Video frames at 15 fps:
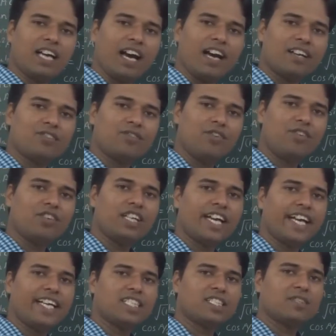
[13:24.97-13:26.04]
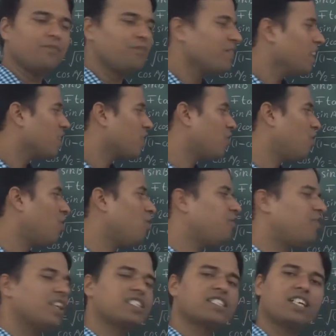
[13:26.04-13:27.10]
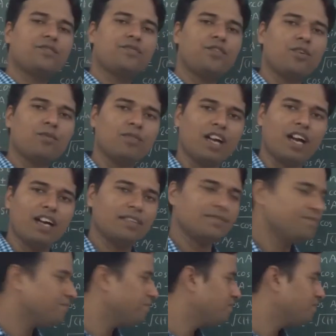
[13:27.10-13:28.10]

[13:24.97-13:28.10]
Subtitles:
are known as cofunction formula.